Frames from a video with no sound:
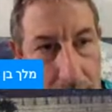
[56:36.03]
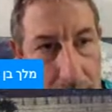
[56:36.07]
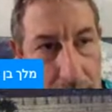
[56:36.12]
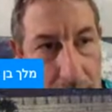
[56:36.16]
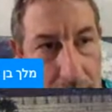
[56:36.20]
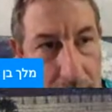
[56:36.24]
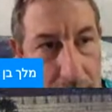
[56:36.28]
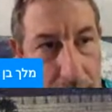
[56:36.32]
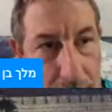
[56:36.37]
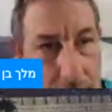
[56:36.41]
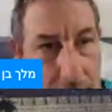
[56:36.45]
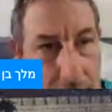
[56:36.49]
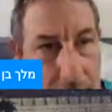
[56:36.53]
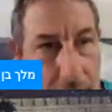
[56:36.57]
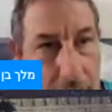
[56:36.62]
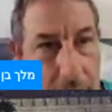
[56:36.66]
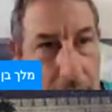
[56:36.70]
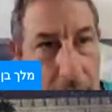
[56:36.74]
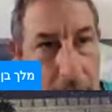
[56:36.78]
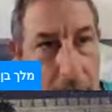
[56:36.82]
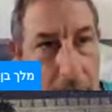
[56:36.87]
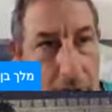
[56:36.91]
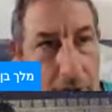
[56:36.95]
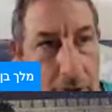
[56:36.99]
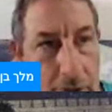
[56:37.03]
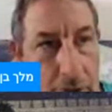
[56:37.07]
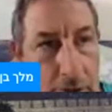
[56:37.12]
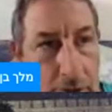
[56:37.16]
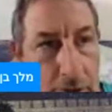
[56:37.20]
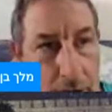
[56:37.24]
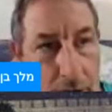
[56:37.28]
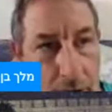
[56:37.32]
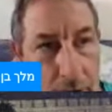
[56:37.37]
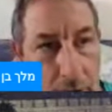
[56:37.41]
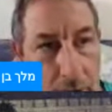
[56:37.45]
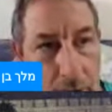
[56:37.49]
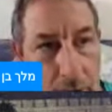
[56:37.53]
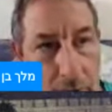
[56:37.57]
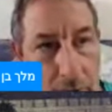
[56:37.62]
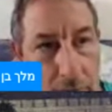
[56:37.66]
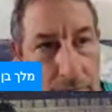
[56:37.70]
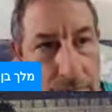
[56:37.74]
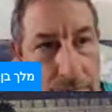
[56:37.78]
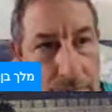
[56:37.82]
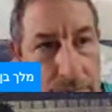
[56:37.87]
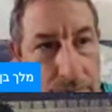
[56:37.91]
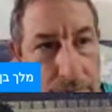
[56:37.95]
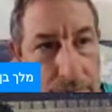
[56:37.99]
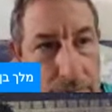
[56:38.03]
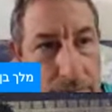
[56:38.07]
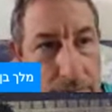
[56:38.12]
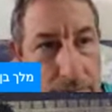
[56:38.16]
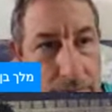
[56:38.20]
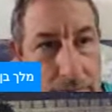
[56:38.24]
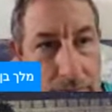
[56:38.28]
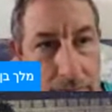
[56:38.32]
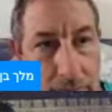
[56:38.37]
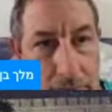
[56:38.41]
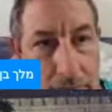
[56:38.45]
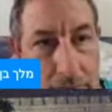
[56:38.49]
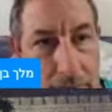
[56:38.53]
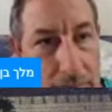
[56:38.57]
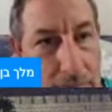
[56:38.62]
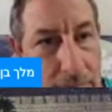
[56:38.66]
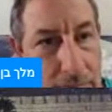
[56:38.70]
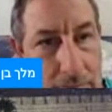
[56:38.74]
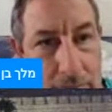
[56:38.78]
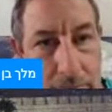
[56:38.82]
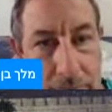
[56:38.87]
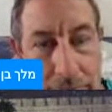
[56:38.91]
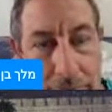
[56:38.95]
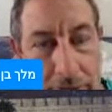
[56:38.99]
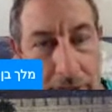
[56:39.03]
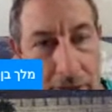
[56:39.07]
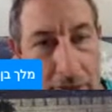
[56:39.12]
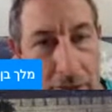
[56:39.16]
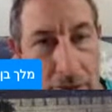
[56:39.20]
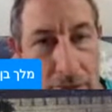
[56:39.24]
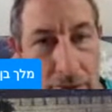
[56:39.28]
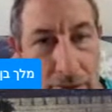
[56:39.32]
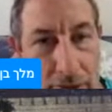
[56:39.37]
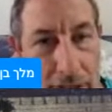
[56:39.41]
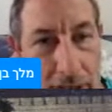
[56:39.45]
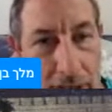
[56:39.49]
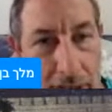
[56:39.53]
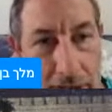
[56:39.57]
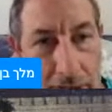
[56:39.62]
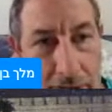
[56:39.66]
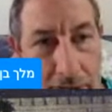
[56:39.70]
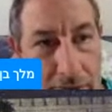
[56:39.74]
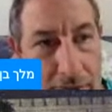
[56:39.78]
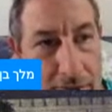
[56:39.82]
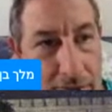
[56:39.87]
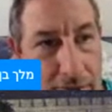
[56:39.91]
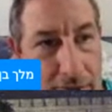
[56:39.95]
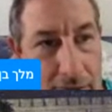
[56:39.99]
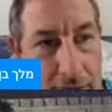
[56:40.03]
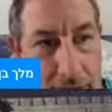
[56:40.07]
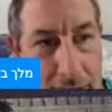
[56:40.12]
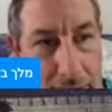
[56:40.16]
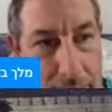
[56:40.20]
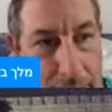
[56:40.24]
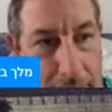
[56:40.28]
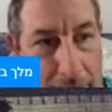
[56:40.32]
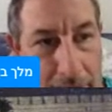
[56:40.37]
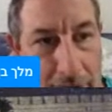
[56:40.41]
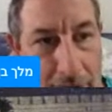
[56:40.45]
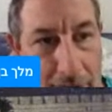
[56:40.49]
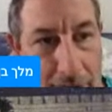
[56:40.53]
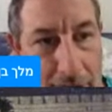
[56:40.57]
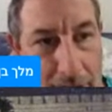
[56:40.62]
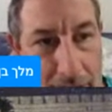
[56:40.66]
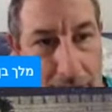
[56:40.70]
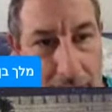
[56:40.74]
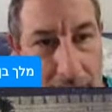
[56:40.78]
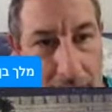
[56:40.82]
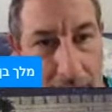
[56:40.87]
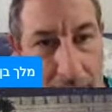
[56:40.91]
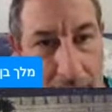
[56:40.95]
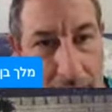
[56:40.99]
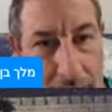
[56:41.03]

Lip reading: There we go. So the Israelites basically